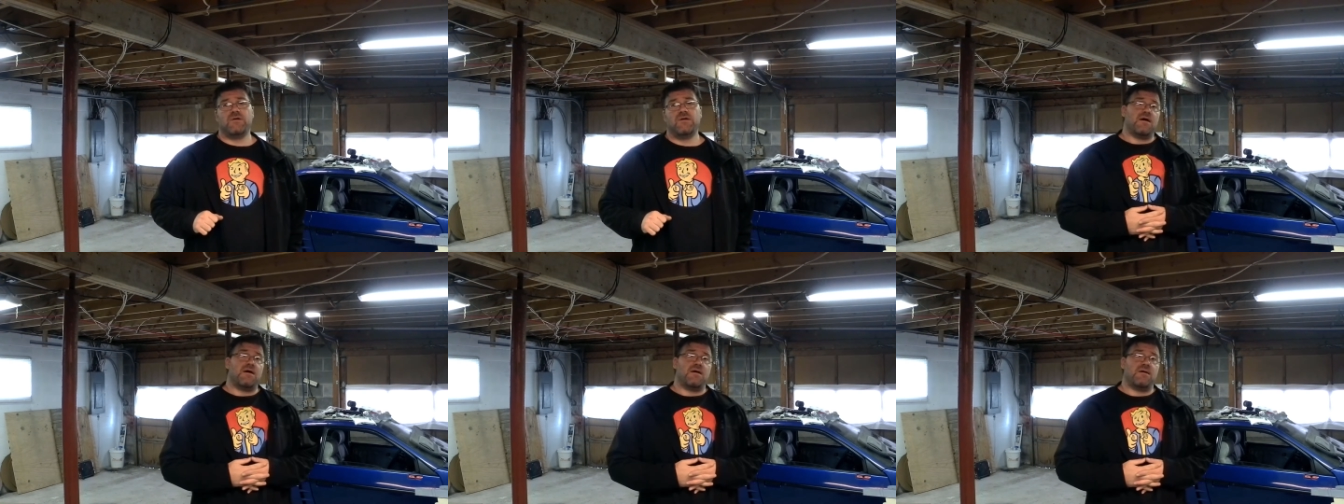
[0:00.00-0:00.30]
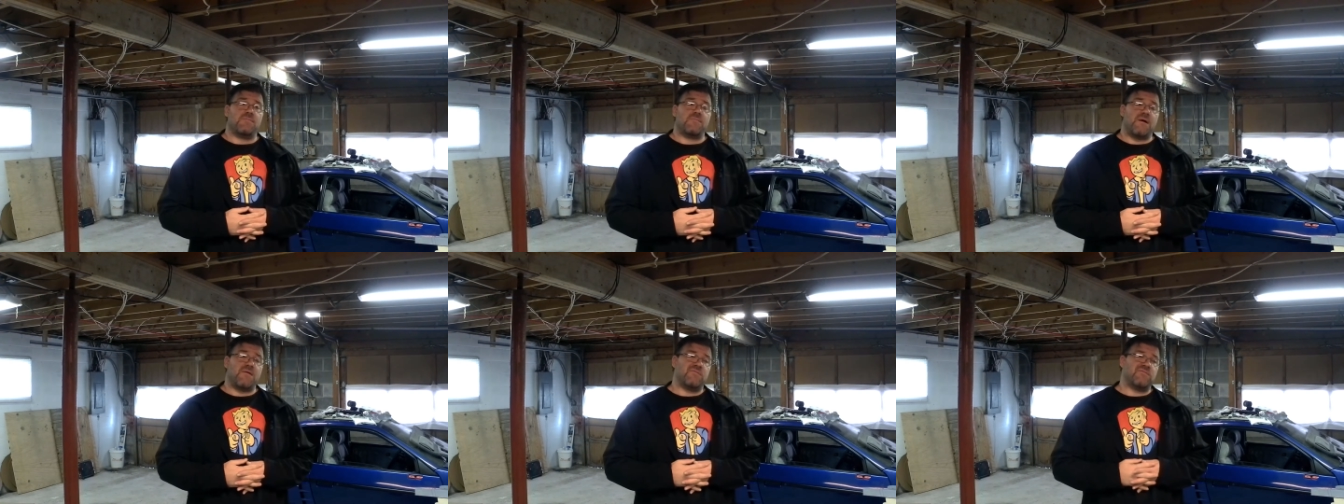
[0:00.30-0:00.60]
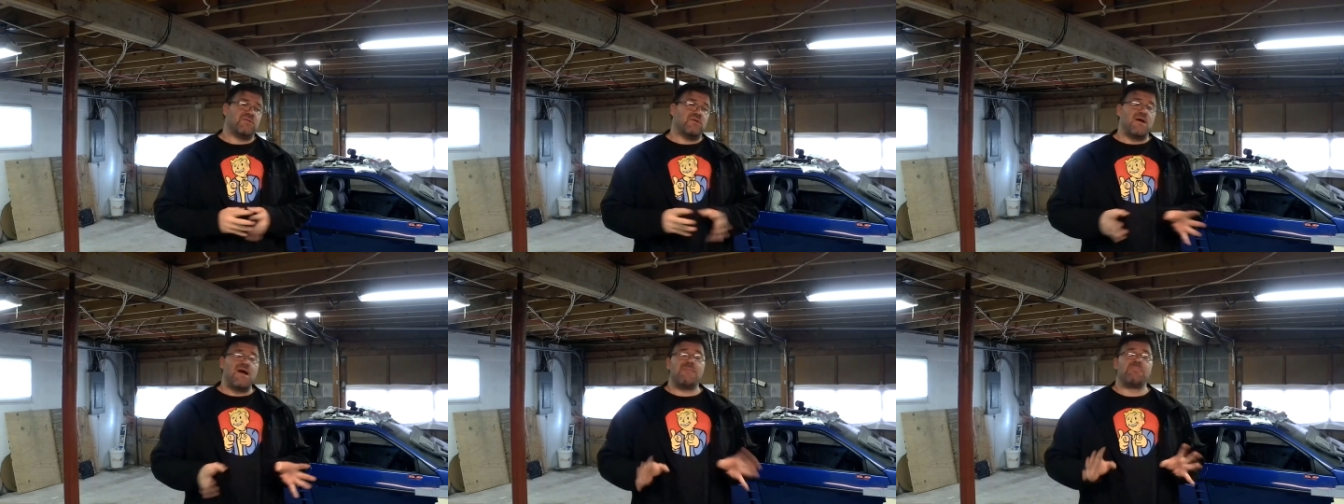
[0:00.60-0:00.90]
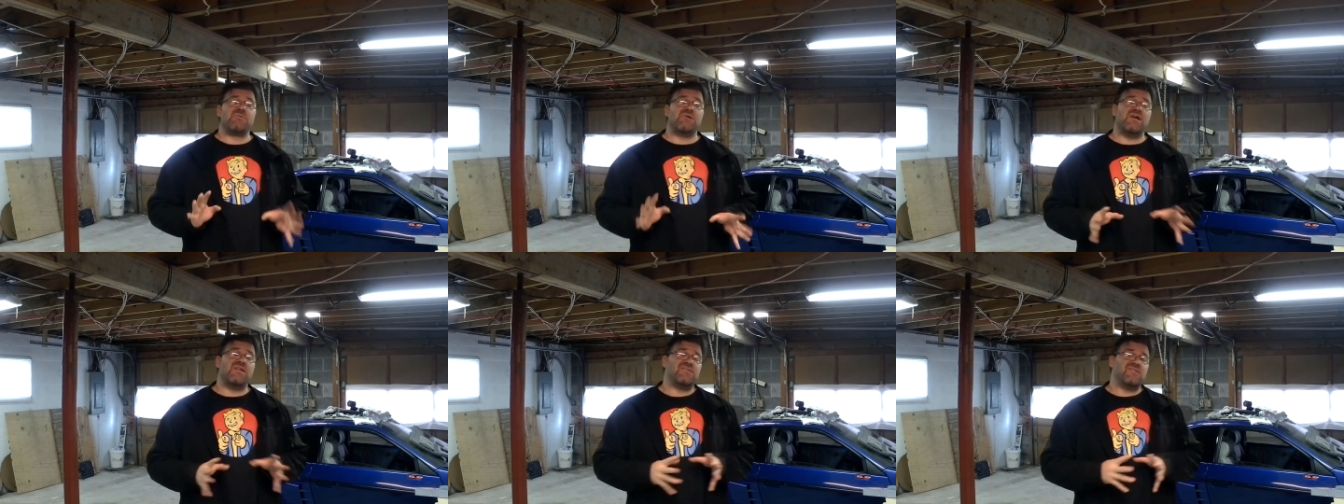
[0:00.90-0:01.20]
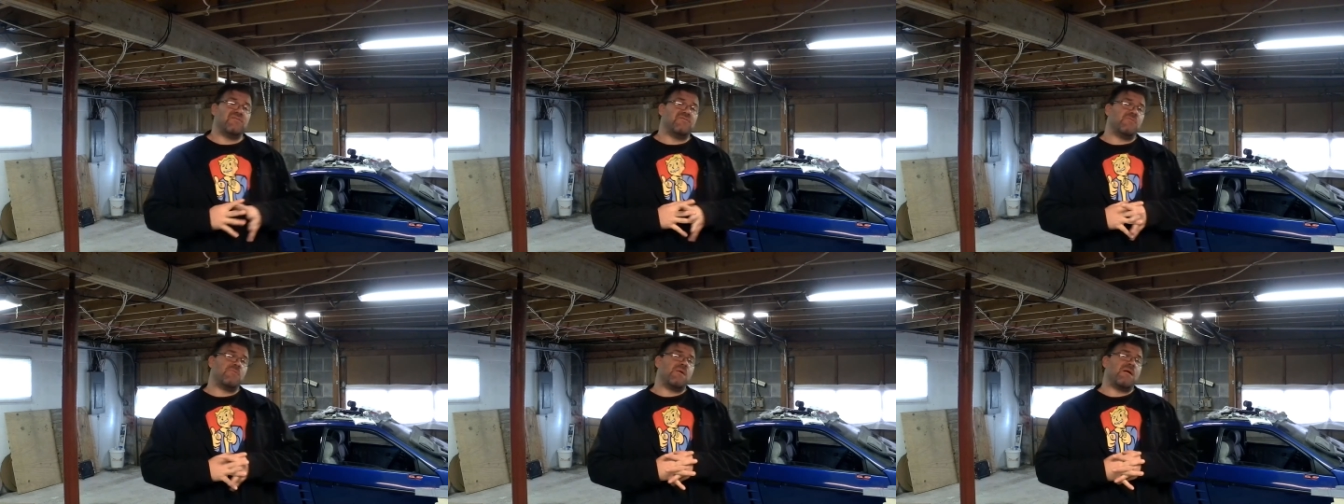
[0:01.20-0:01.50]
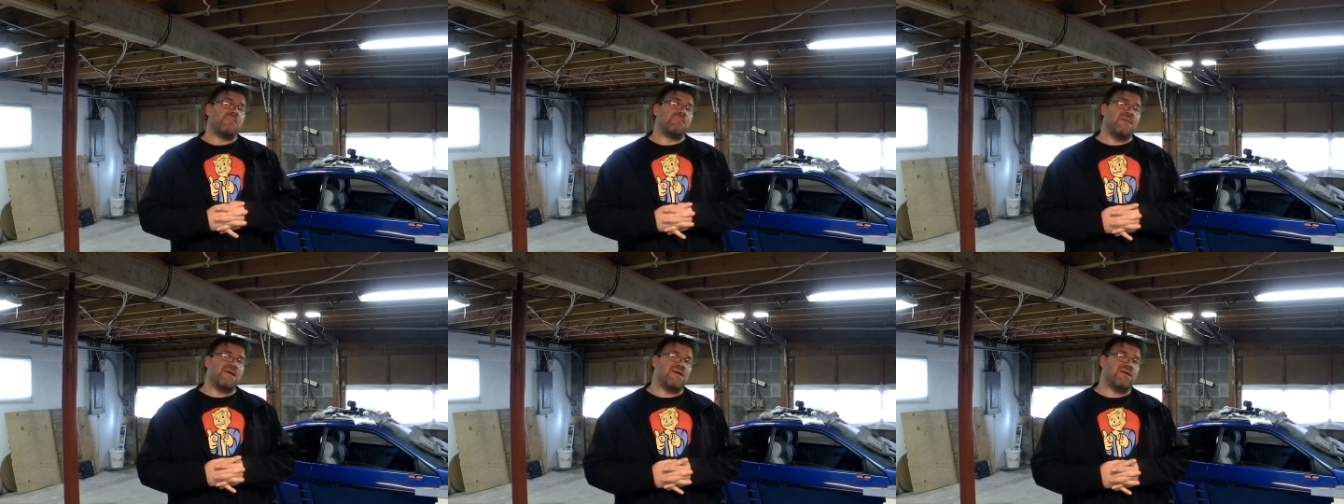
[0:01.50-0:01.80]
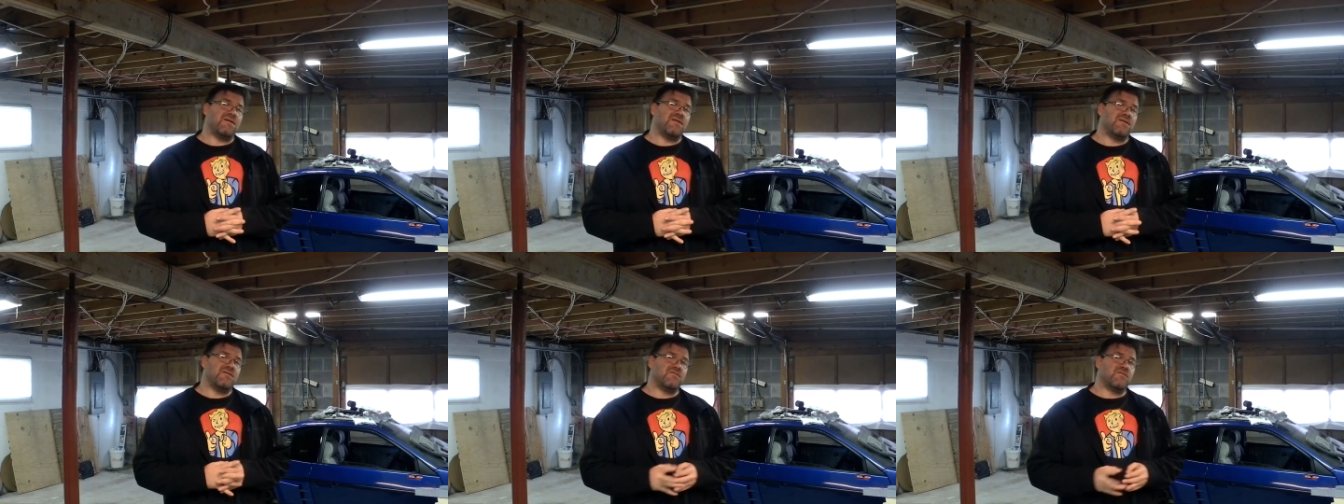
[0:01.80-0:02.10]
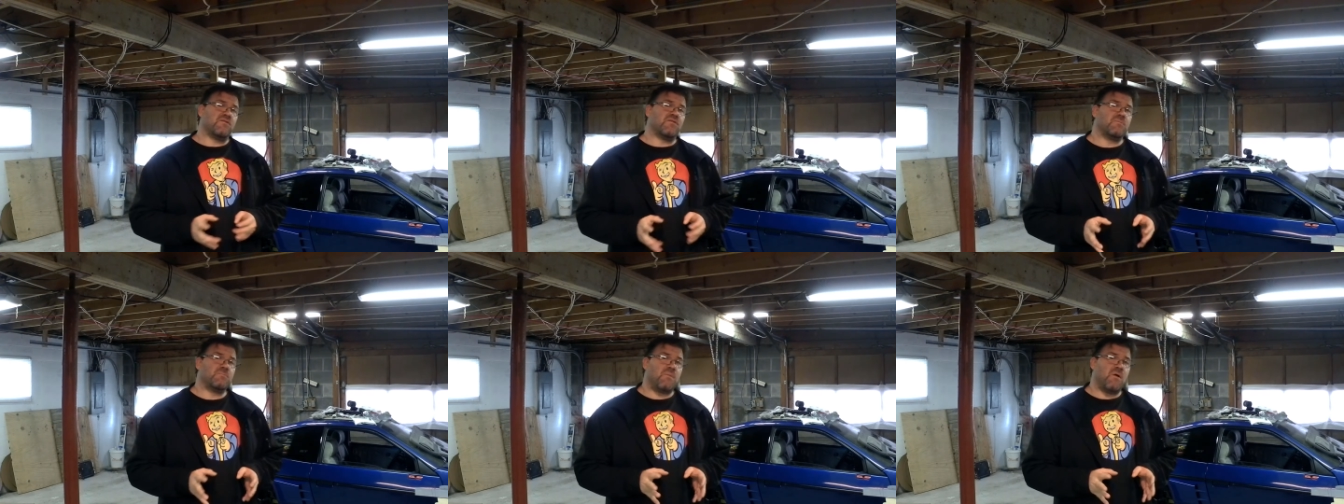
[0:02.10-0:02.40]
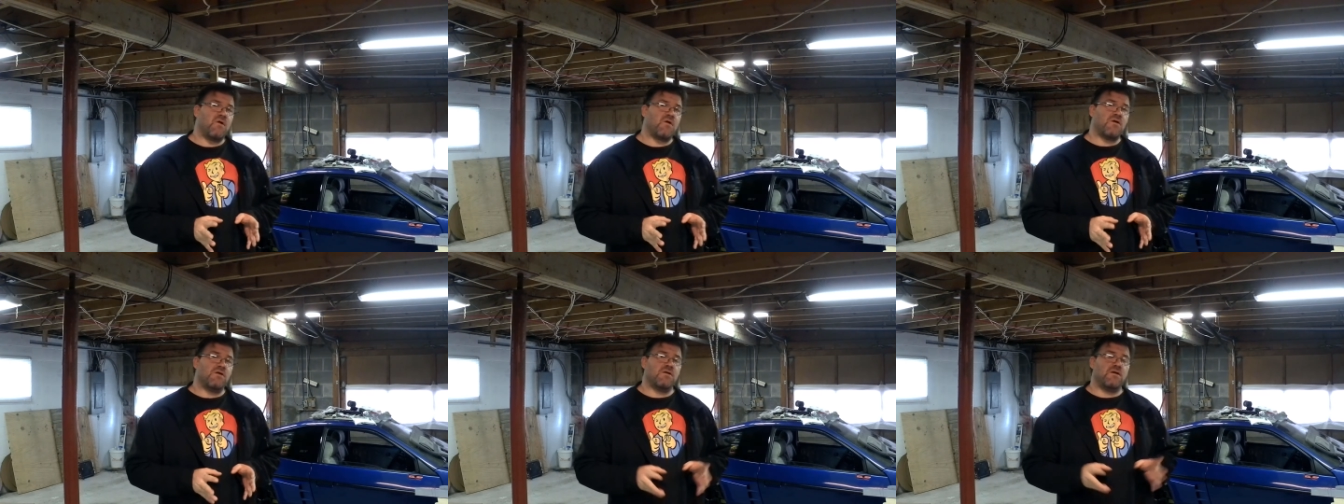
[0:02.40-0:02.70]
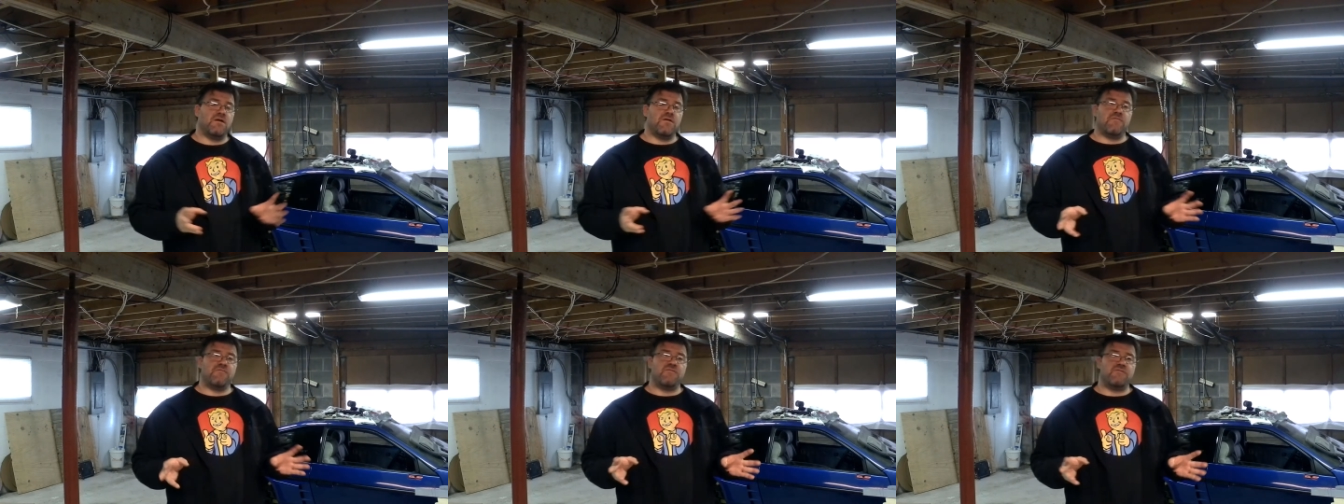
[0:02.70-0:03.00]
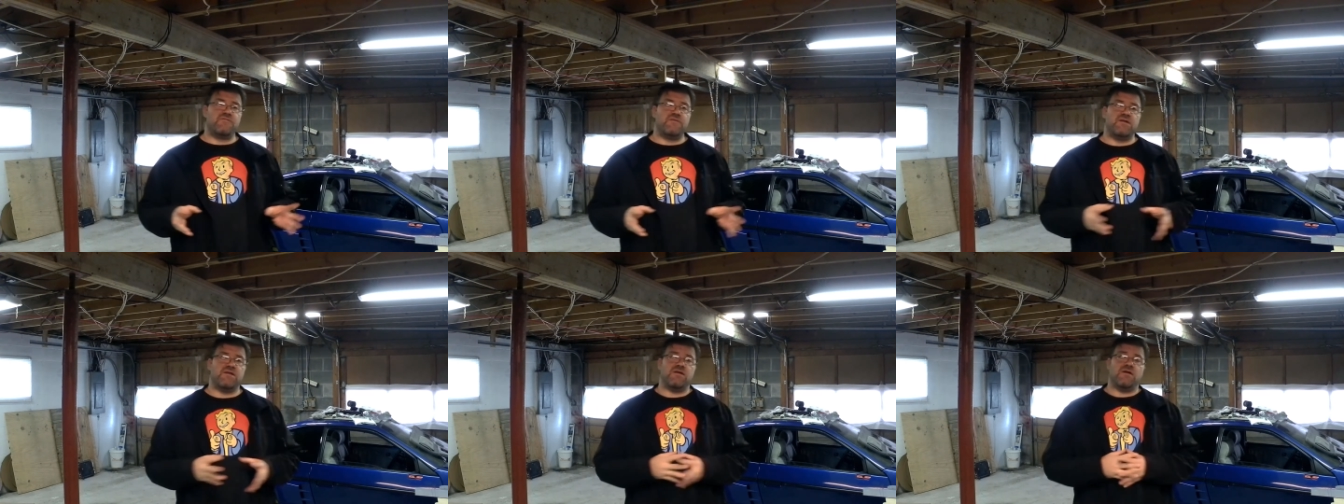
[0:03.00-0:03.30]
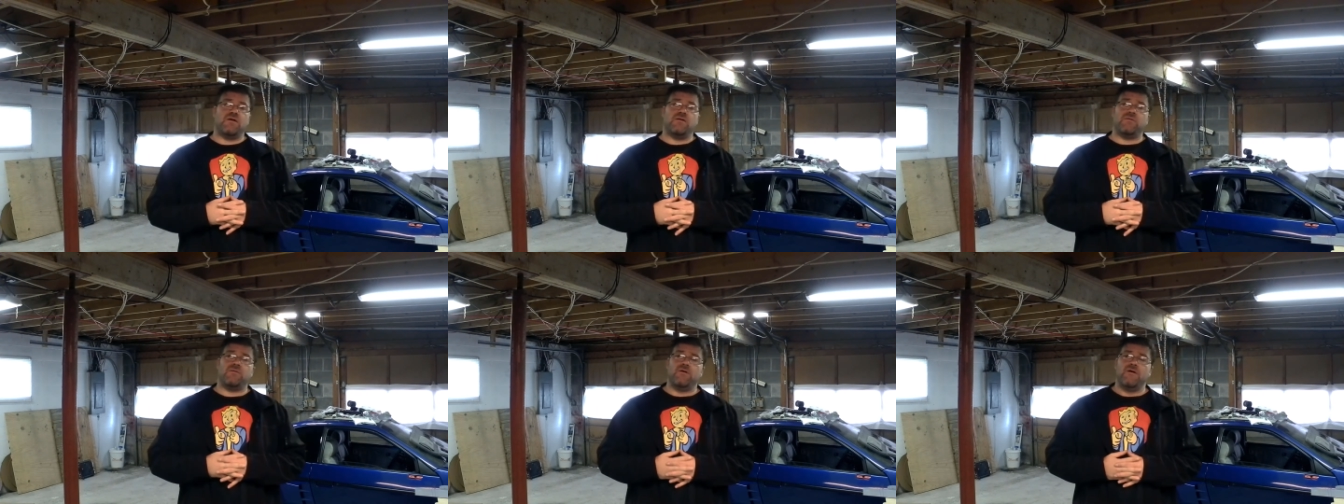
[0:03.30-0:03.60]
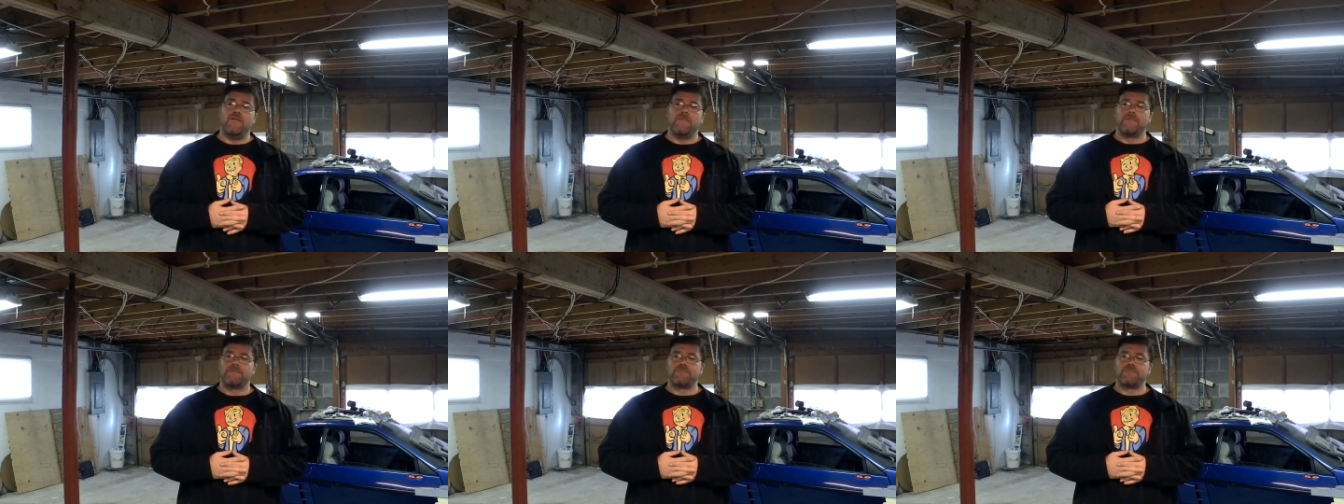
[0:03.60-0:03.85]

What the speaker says: I was a little apprehensive about making this little part of the video.